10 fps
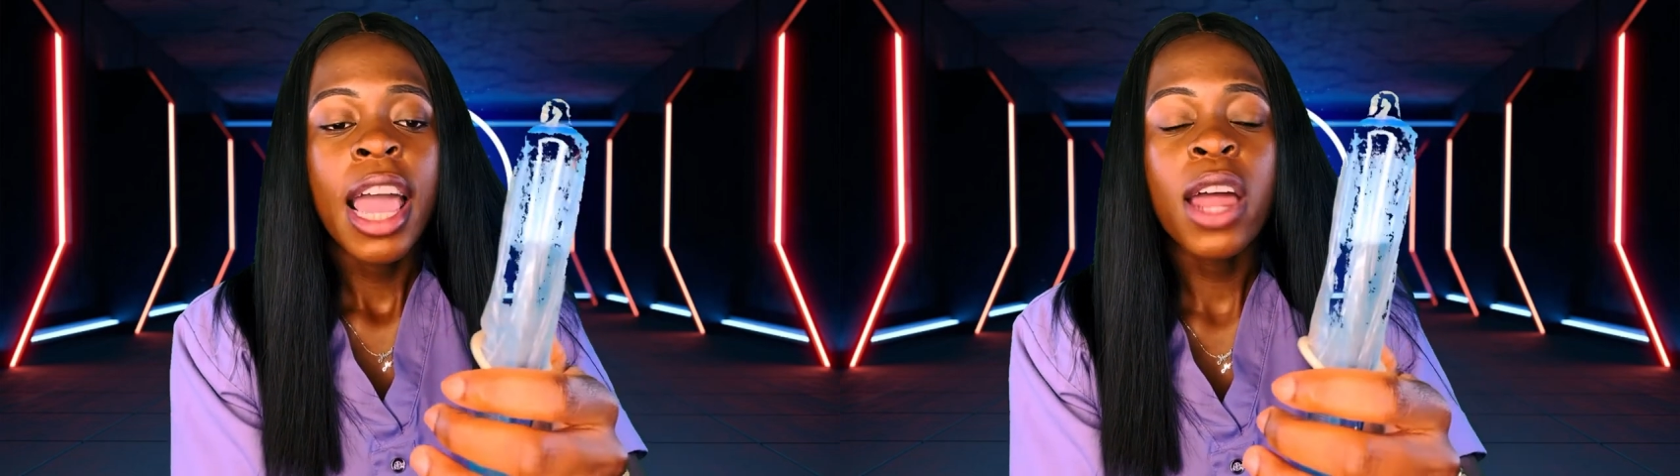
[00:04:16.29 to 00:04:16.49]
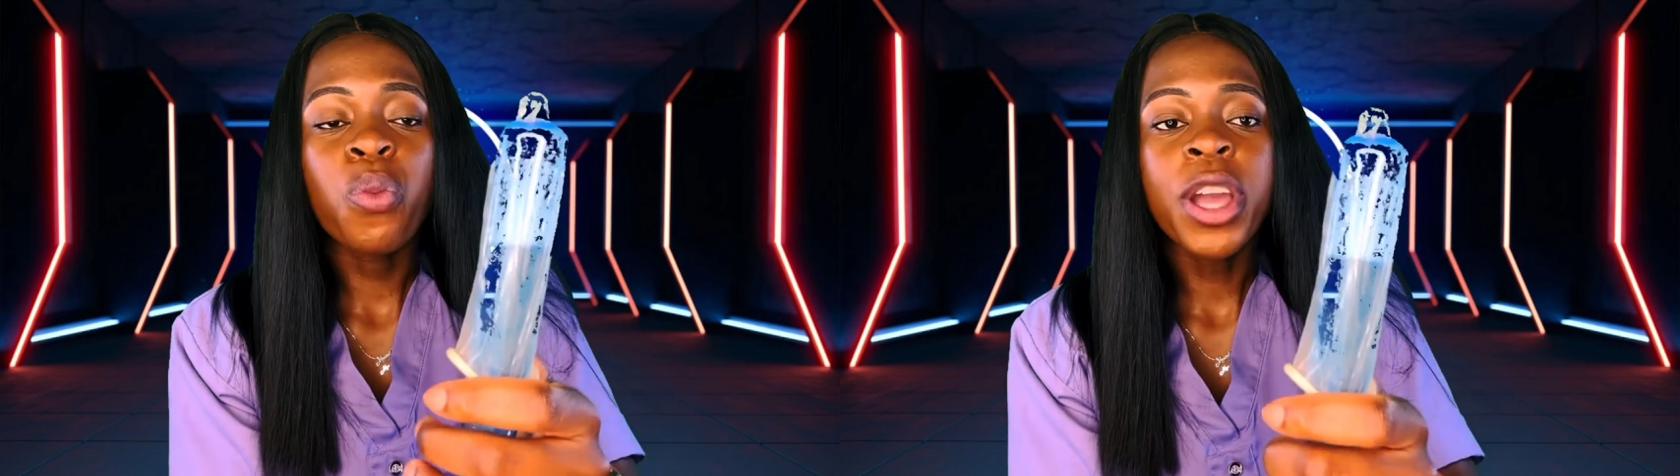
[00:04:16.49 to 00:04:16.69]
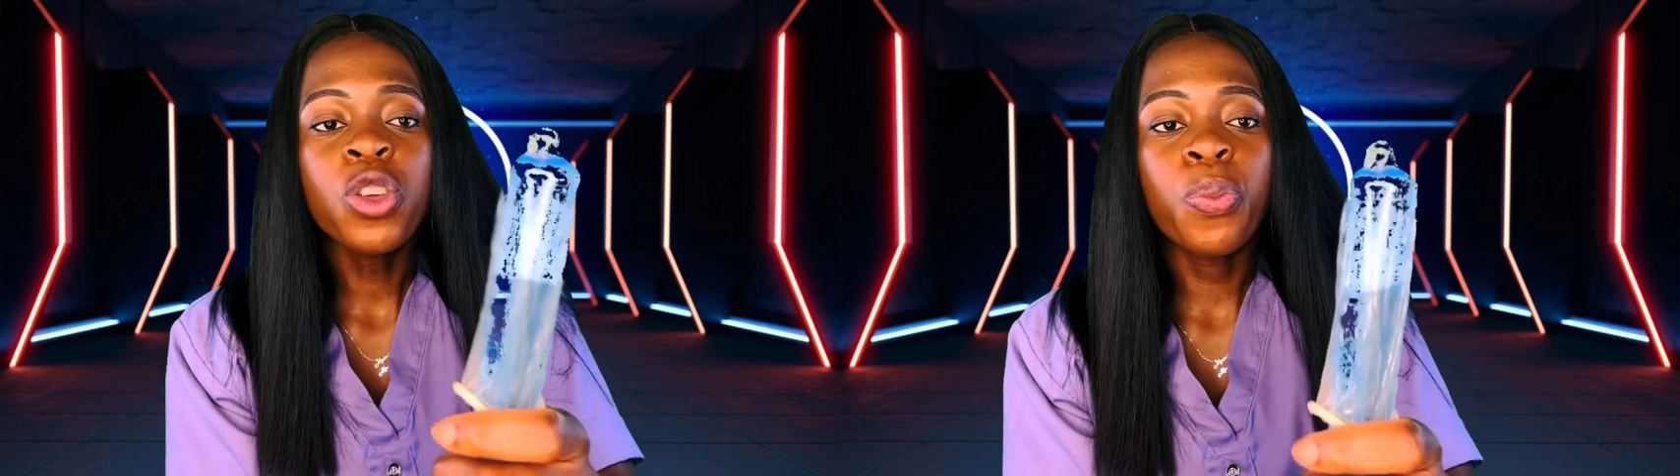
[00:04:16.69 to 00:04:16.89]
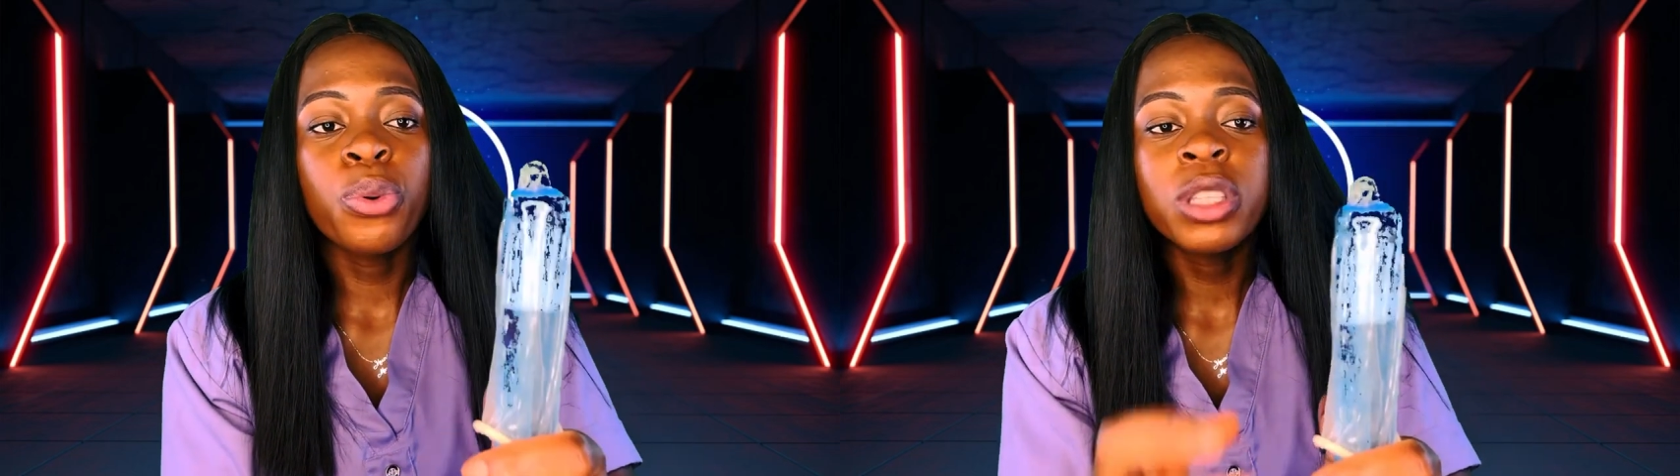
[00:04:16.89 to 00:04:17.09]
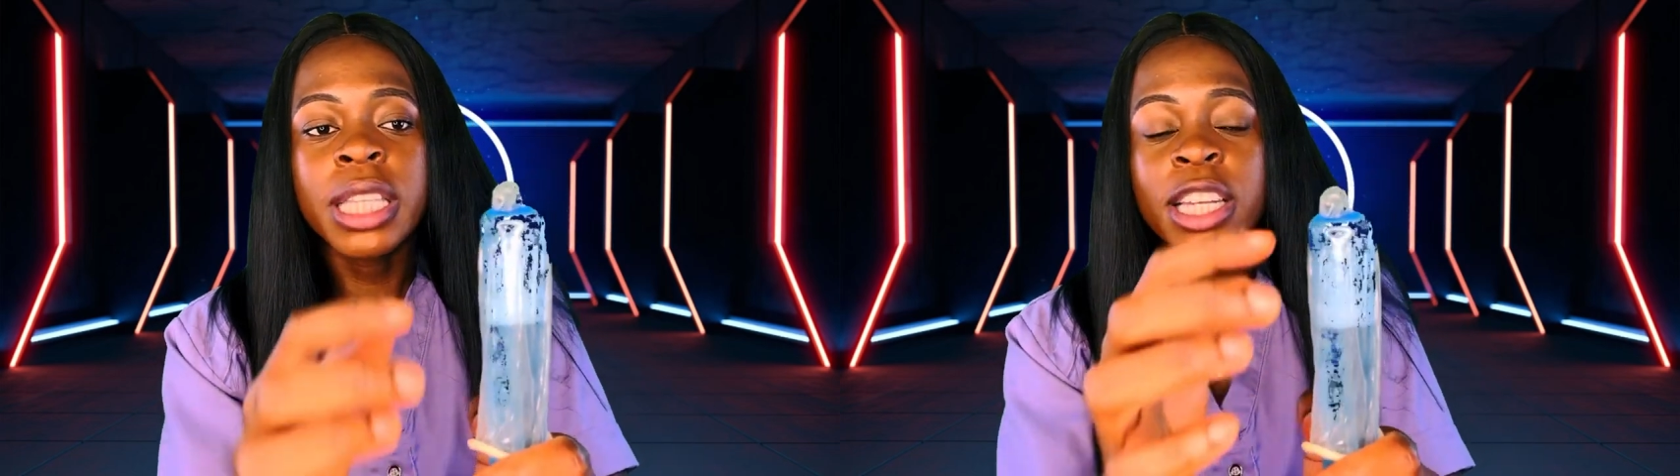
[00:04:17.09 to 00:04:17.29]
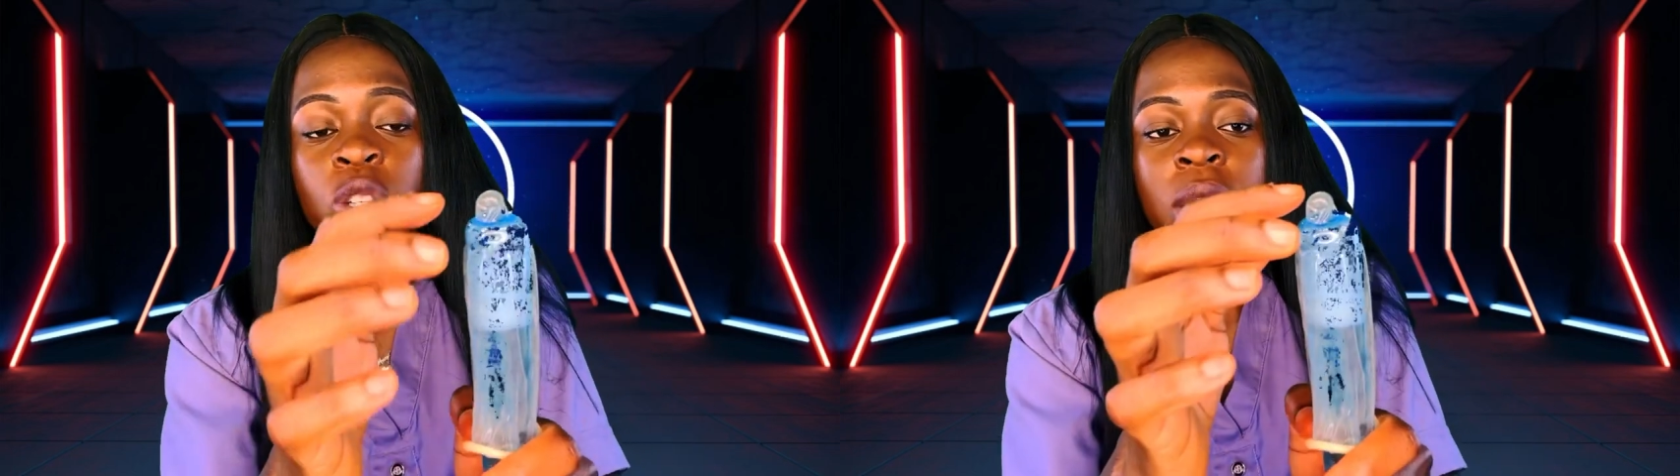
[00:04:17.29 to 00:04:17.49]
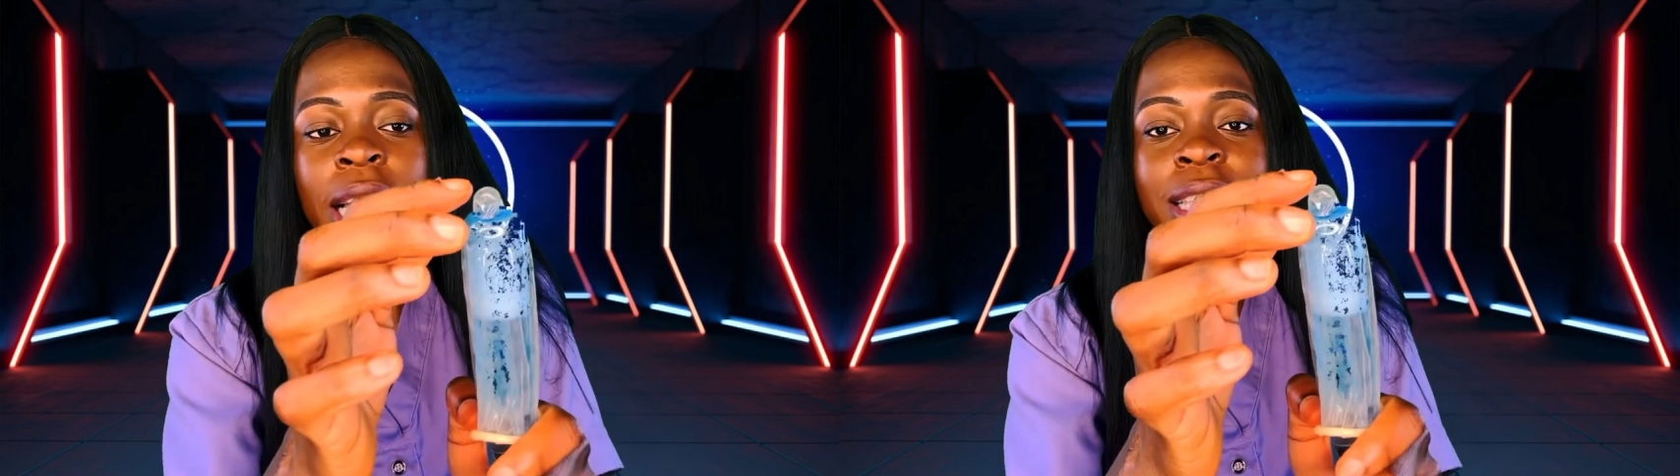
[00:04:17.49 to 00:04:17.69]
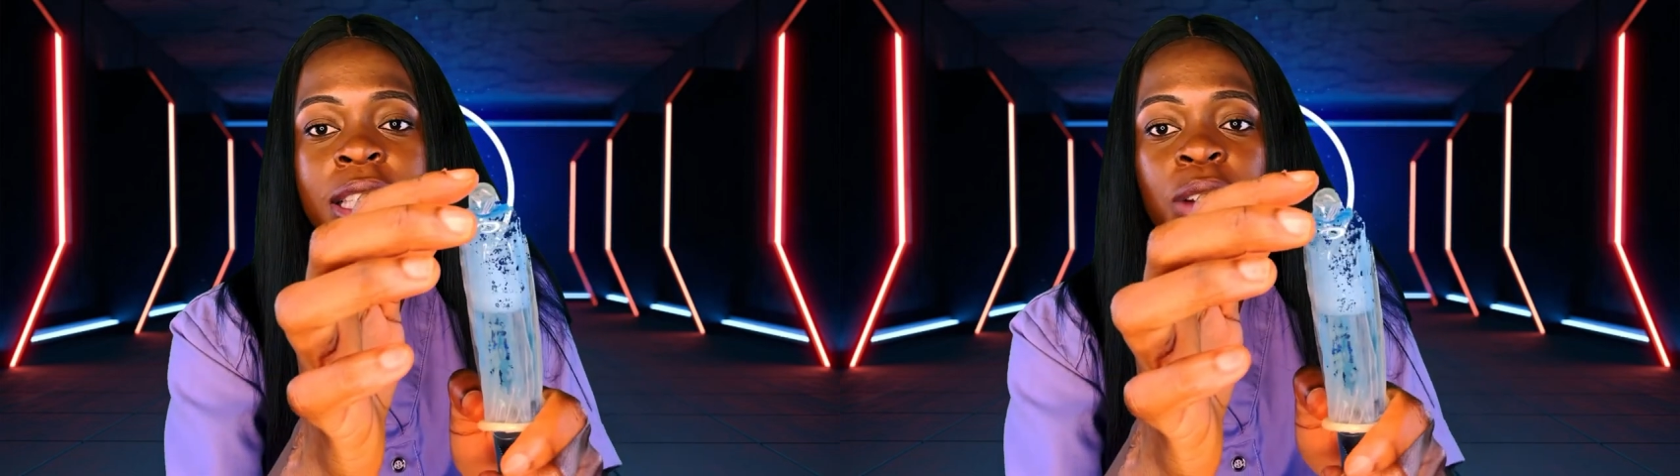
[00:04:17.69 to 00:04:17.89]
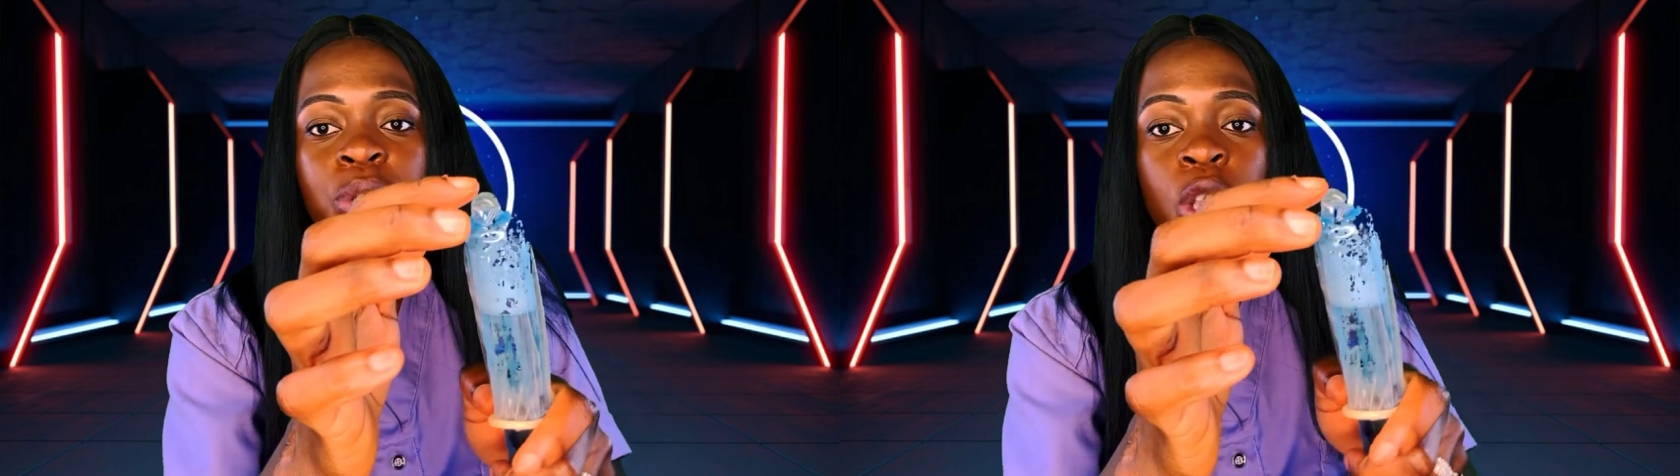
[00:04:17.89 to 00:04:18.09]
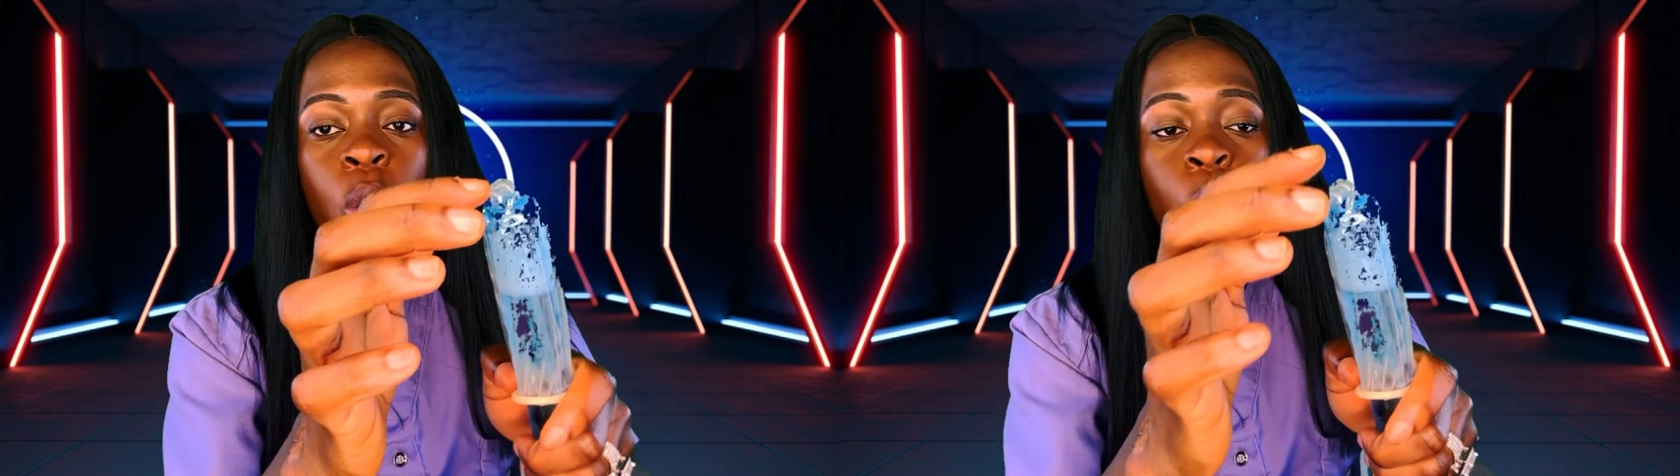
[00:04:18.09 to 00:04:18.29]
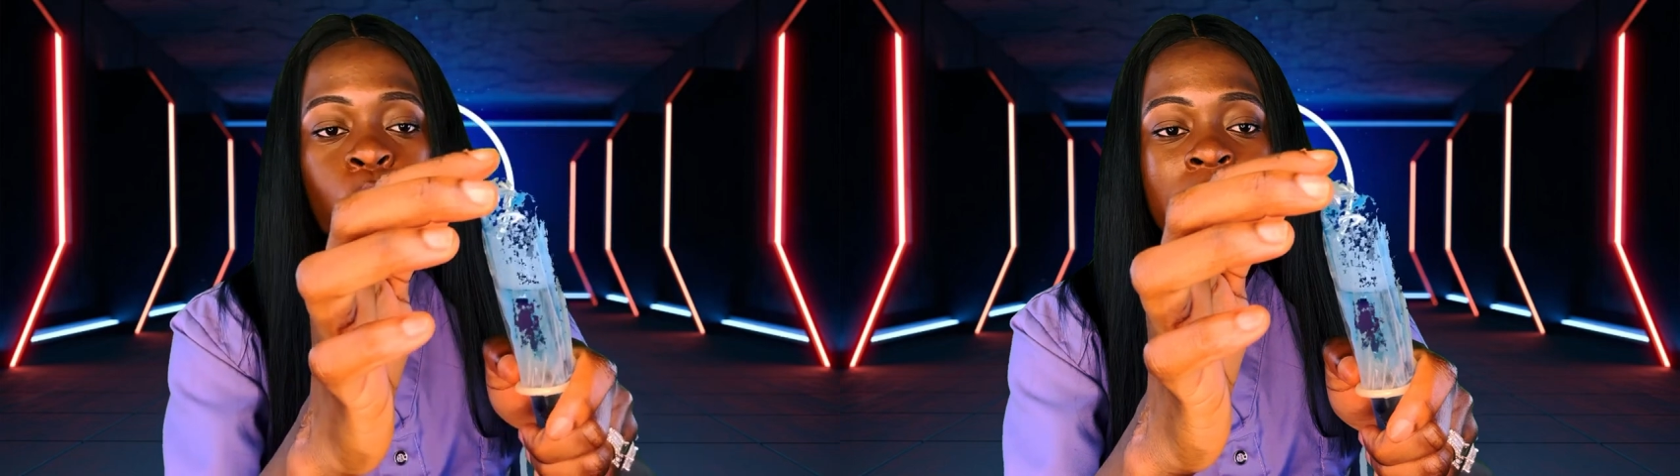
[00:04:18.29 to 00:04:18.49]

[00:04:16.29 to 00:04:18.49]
And when you put it, ensure that there is a hole.